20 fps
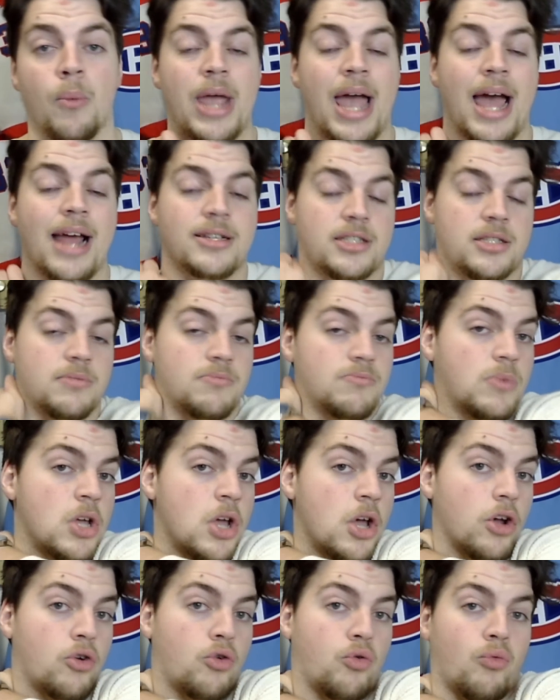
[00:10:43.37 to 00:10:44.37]
We had some
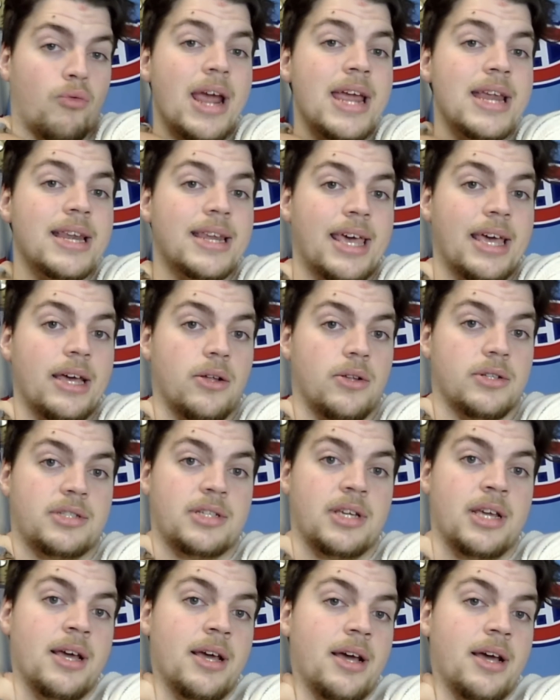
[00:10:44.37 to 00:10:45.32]
great kills,